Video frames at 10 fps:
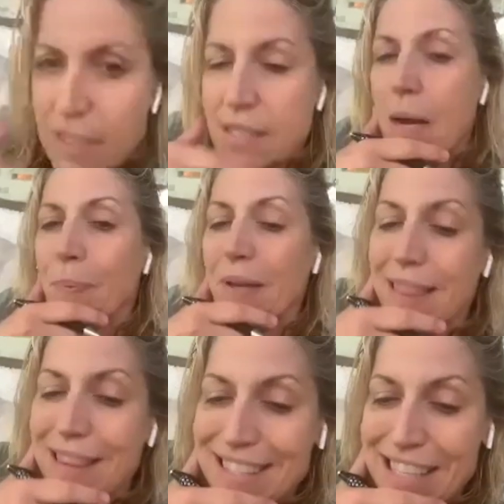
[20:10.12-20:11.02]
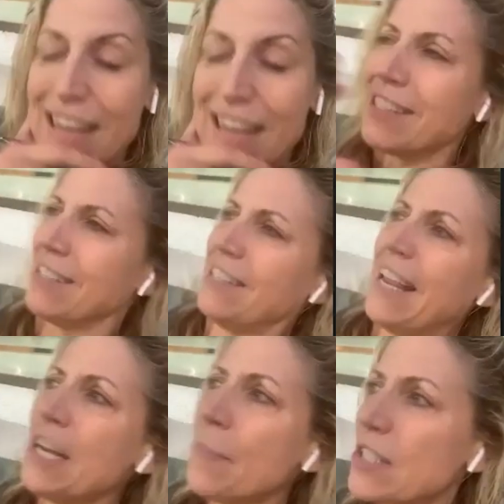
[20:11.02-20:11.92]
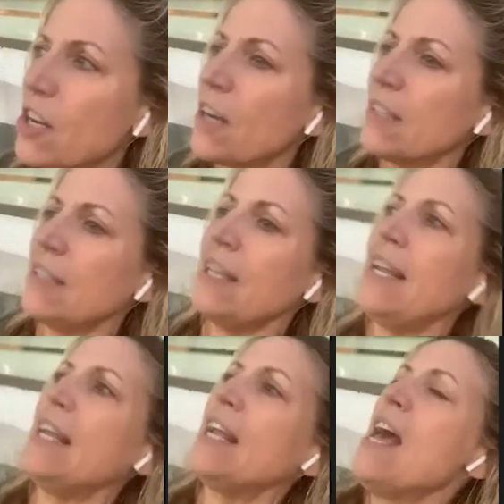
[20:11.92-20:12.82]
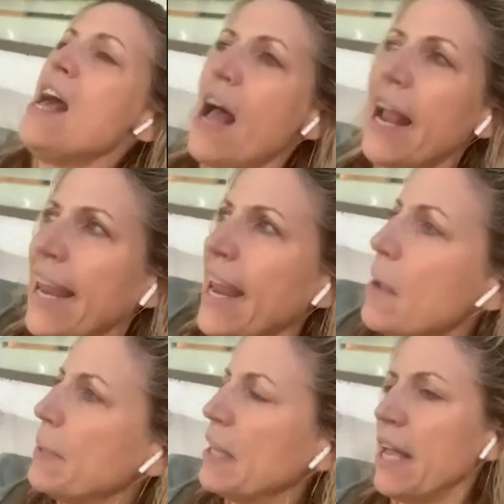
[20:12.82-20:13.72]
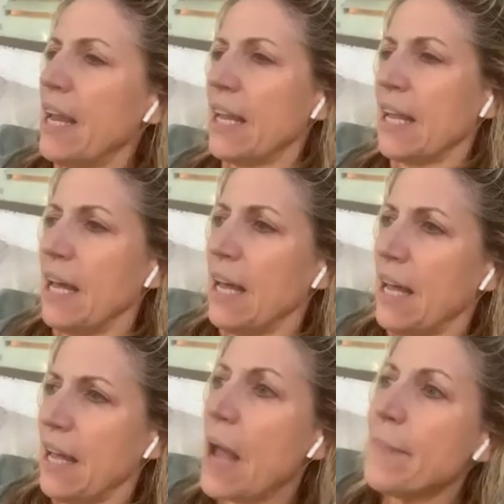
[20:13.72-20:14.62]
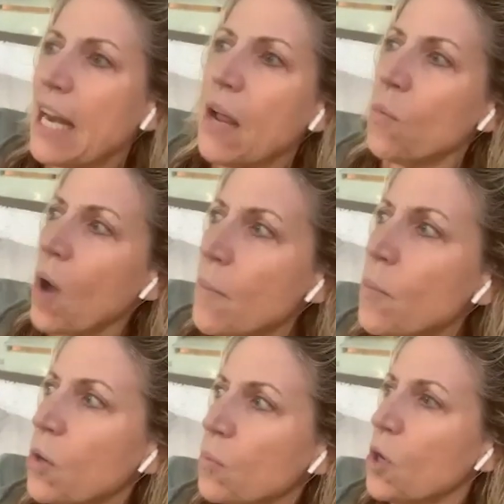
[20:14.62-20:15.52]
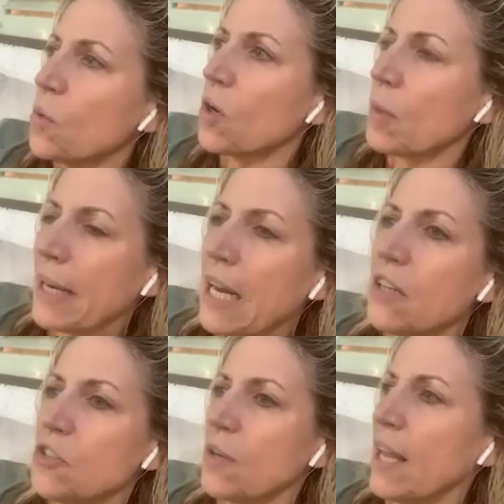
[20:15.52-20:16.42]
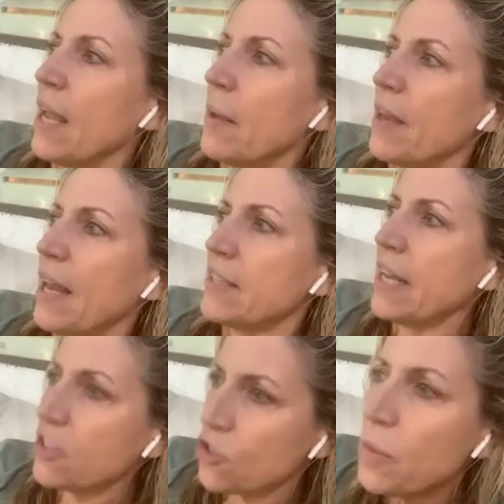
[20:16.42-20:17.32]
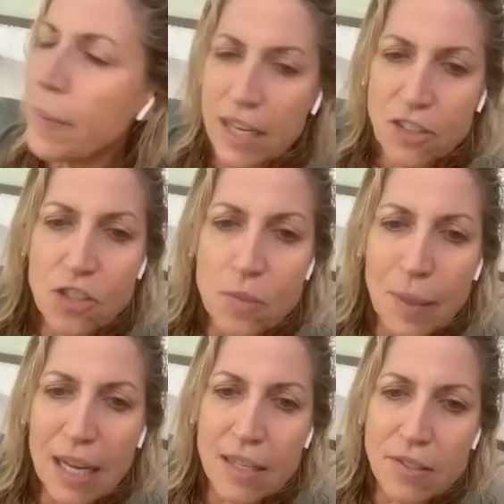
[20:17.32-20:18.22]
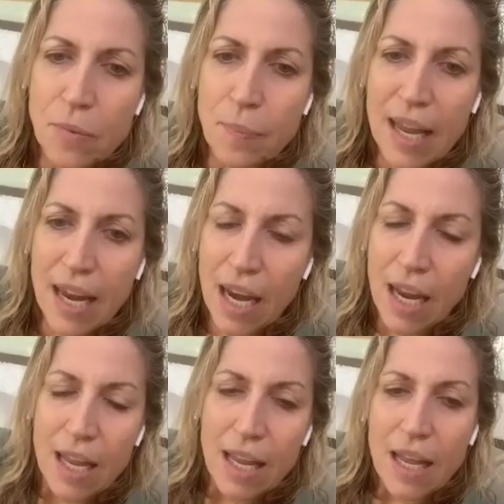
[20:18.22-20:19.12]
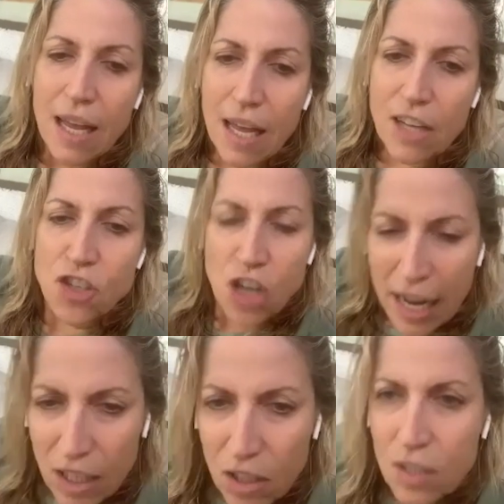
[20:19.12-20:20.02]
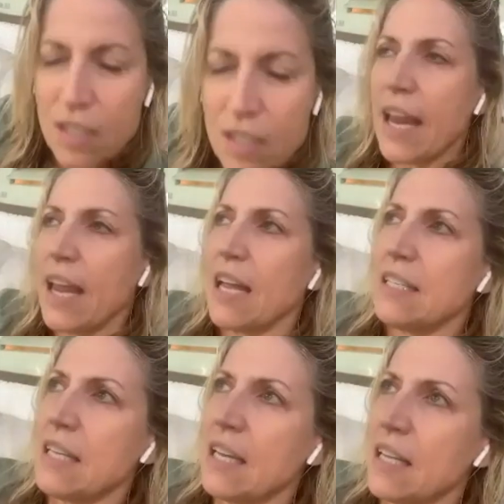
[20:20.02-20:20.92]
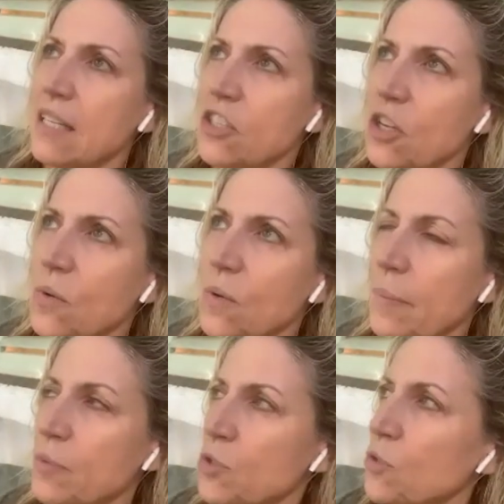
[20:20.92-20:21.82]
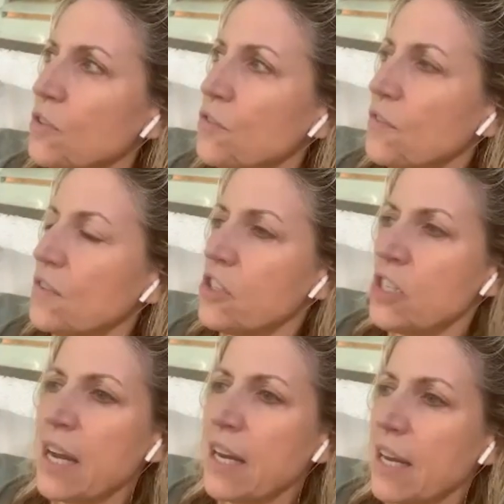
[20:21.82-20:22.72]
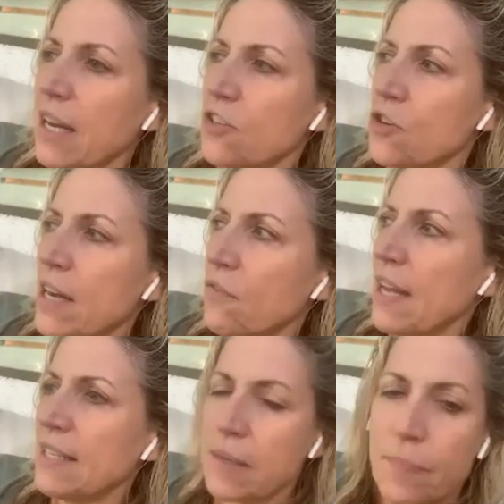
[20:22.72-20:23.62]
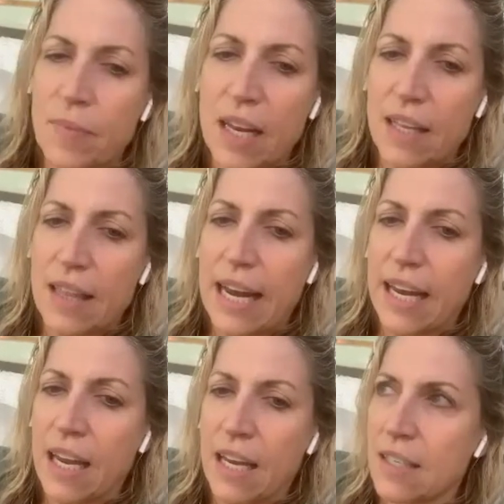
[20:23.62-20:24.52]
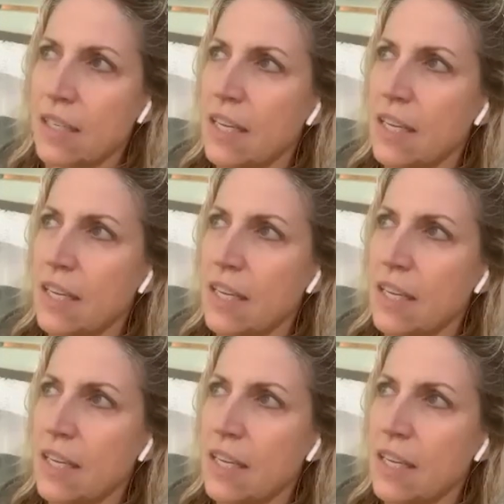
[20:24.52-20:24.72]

separate. Stand up is a hard thing. I can't be like. I mean, I want more road work, but I also can't take too much because of my child, and so I'm sort of stuck trying to find something that I can,